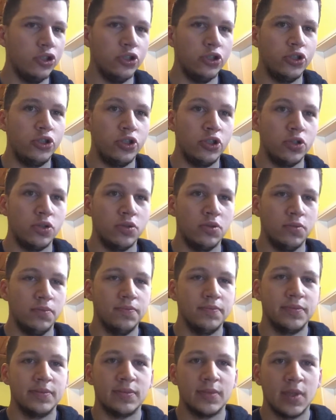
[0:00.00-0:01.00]
would you
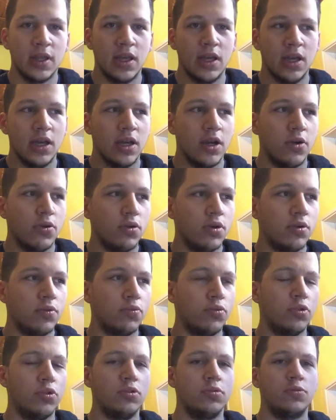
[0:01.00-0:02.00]

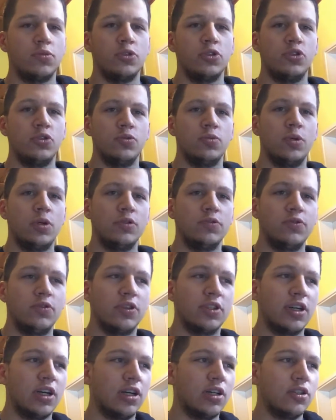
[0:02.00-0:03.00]
vote
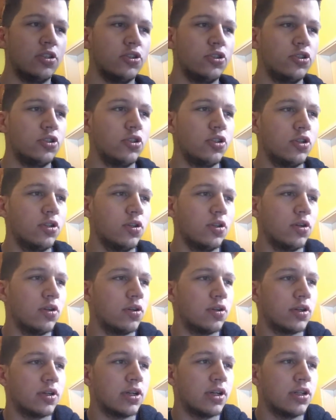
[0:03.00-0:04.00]
for gun control
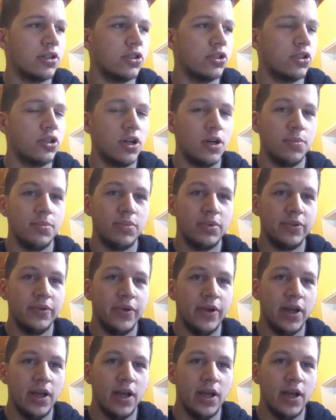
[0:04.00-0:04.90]
or gun shop?